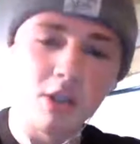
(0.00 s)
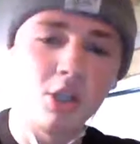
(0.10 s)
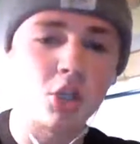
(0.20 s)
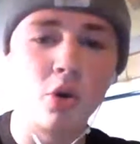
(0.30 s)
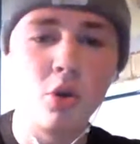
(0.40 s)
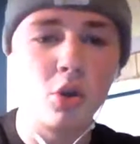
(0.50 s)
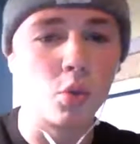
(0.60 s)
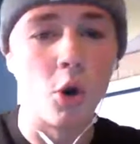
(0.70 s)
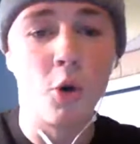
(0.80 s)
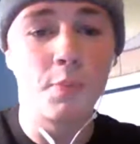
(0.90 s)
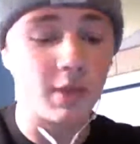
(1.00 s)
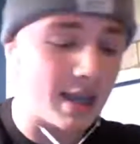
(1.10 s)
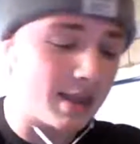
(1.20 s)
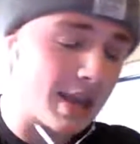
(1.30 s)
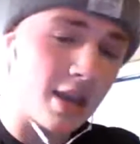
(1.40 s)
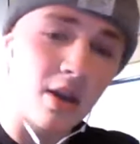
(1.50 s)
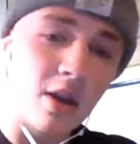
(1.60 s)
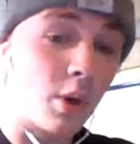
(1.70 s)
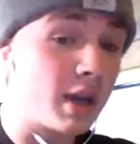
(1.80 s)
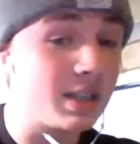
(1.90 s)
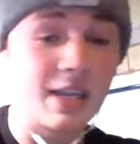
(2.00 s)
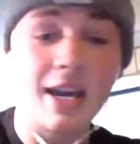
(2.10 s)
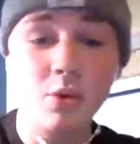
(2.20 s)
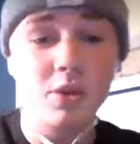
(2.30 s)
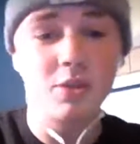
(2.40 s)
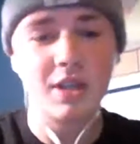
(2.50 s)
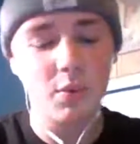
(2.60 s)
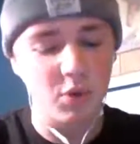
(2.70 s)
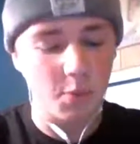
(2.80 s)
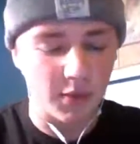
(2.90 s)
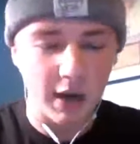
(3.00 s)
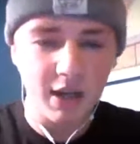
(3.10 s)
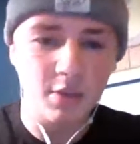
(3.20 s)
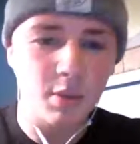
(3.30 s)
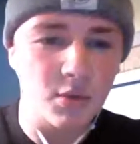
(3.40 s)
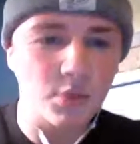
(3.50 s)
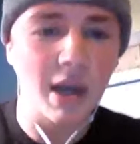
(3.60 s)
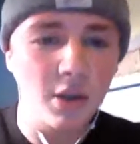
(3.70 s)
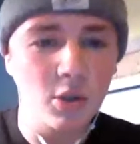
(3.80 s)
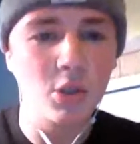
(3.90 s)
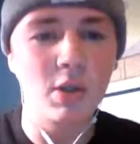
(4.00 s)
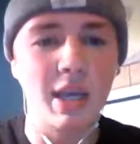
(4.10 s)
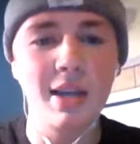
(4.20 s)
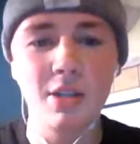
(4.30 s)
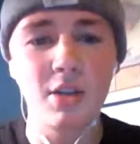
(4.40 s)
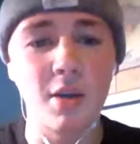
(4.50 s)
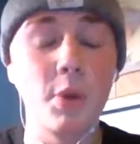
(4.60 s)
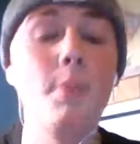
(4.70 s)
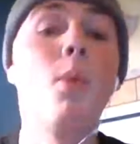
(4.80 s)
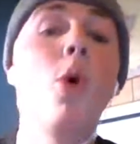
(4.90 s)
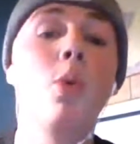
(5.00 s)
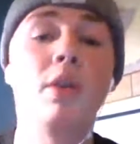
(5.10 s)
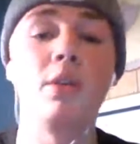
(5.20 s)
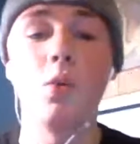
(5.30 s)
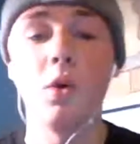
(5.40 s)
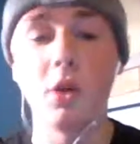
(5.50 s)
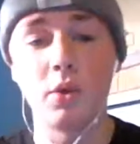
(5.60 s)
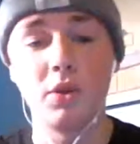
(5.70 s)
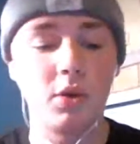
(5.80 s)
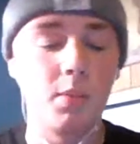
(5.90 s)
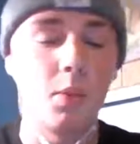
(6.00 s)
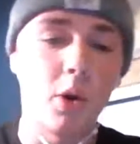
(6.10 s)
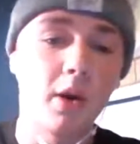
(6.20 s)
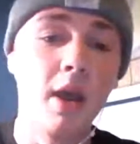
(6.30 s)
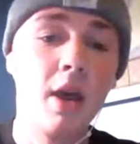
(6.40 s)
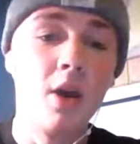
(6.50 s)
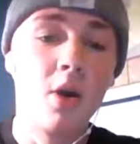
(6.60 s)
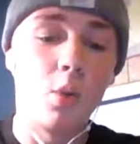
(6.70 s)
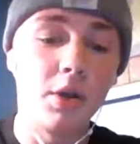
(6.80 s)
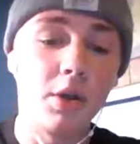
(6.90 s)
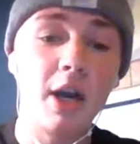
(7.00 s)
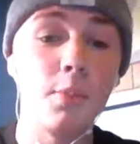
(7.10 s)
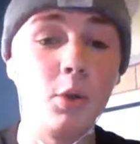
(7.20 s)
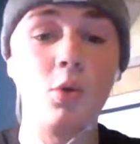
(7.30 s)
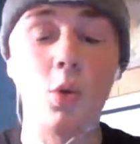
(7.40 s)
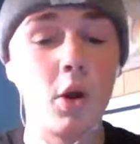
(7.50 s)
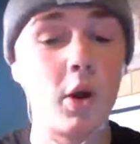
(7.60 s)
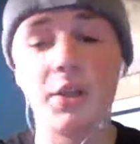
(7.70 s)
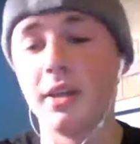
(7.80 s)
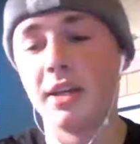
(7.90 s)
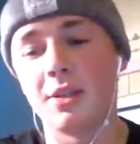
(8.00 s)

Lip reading: show you the ropes. And then exactly what you said, when you provide as much value as you can to them, they're more willing to work with you and more willing to help you grow. I think that's